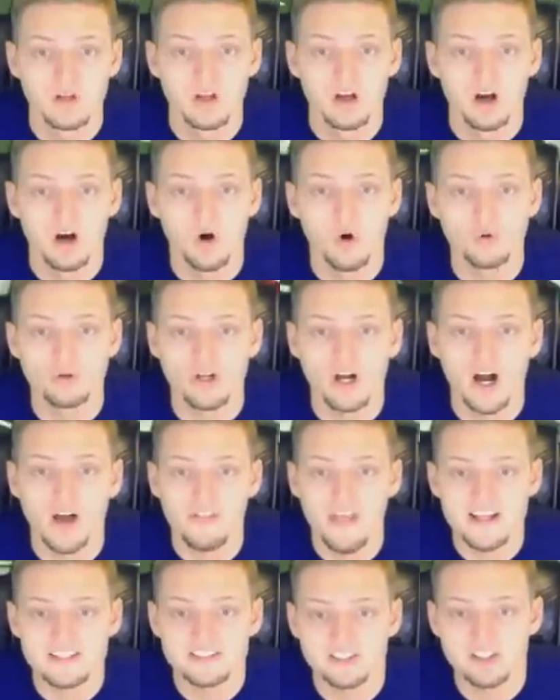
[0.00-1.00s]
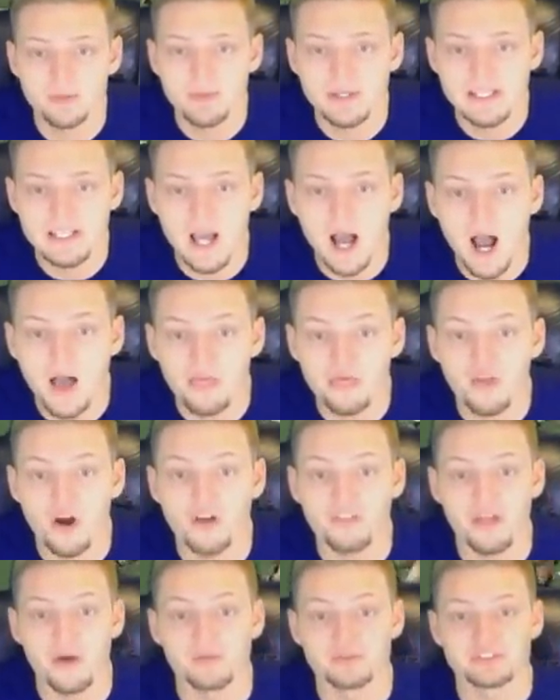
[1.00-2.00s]
Oh god, that's gonna be. I
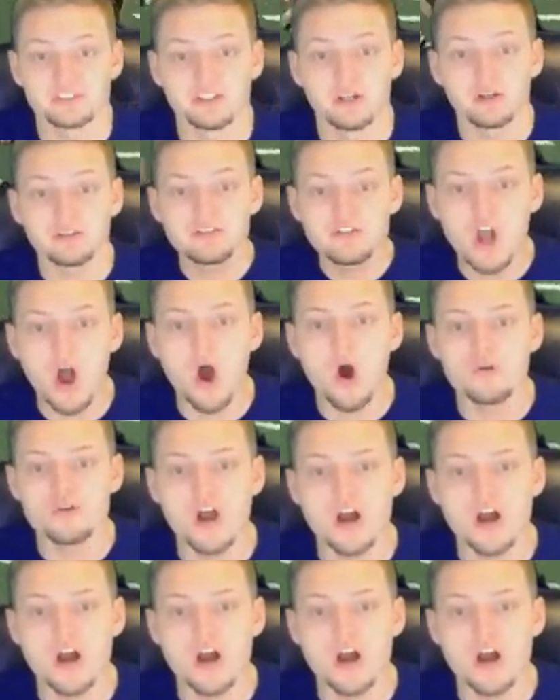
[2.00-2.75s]
thought that was gonna. No, no,